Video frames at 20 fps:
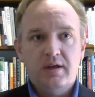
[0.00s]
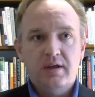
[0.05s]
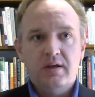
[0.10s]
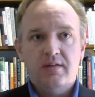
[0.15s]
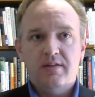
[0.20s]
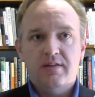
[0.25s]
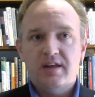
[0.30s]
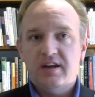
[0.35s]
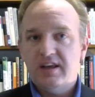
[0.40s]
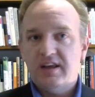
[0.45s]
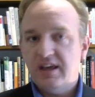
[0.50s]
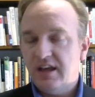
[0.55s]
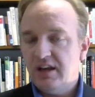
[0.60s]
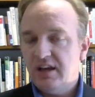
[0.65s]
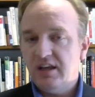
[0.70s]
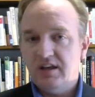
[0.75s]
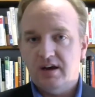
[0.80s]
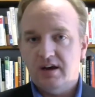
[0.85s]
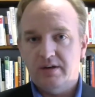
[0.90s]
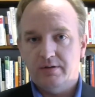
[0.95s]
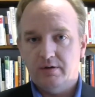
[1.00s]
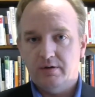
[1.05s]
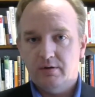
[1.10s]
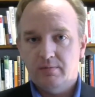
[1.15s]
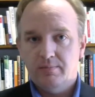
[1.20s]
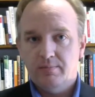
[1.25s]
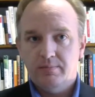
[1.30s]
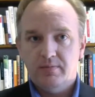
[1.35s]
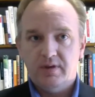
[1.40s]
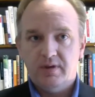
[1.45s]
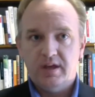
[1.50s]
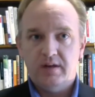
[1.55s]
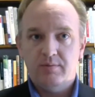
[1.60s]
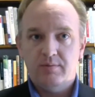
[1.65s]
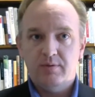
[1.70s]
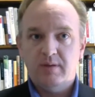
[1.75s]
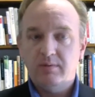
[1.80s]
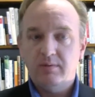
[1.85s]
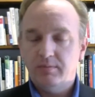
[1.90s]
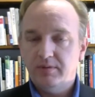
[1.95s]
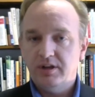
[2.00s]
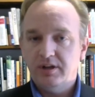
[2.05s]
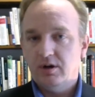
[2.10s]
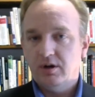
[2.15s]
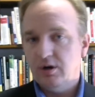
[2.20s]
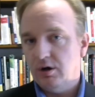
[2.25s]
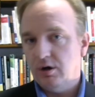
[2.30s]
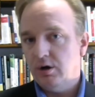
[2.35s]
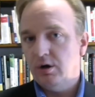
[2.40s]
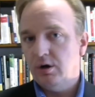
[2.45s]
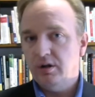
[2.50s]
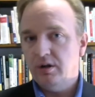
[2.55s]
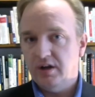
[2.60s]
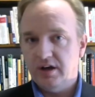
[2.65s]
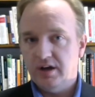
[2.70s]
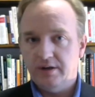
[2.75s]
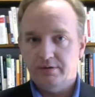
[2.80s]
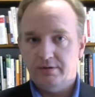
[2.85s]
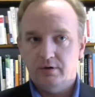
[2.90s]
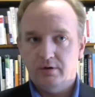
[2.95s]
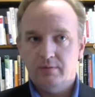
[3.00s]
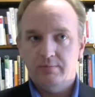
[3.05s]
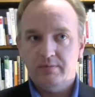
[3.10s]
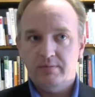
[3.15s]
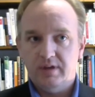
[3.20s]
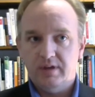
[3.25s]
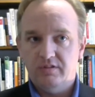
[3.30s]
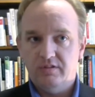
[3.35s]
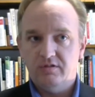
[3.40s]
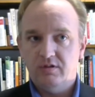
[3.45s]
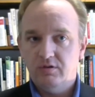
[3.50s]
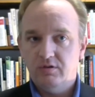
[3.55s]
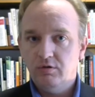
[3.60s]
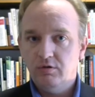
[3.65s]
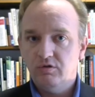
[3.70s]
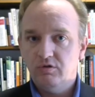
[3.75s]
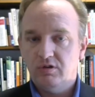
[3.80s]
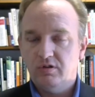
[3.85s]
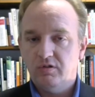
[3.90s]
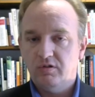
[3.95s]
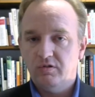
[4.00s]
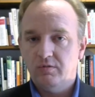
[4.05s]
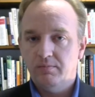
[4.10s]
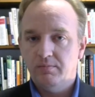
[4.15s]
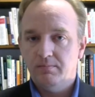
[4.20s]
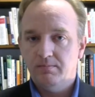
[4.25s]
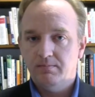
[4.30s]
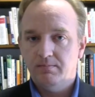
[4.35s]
than any other, and probably all other, institutions.